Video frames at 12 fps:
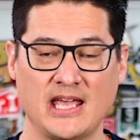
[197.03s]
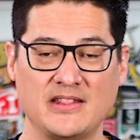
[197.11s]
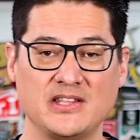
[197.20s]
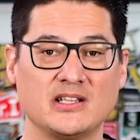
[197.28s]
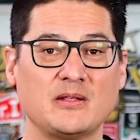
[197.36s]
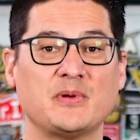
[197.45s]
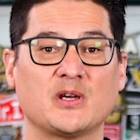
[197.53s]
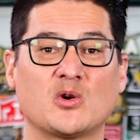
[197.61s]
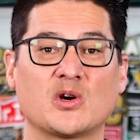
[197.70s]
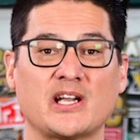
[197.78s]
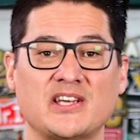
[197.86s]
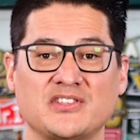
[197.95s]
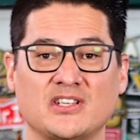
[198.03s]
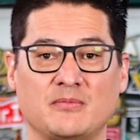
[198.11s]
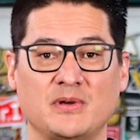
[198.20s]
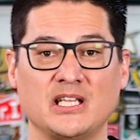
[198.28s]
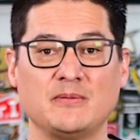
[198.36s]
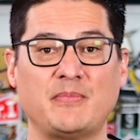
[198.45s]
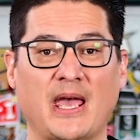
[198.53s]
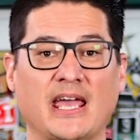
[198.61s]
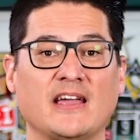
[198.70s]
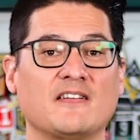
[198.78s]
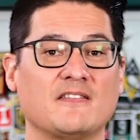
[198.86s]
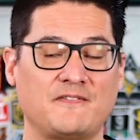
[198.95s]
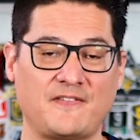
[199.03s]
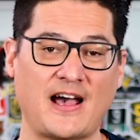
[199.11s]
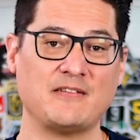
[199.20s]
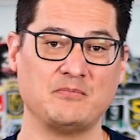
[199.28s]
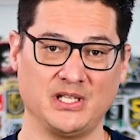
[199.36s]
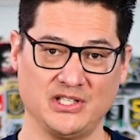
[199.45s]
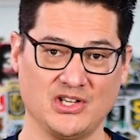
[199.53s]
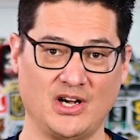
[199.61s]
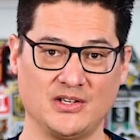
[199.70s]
and the Olympic Organizing Committee paying $5 million.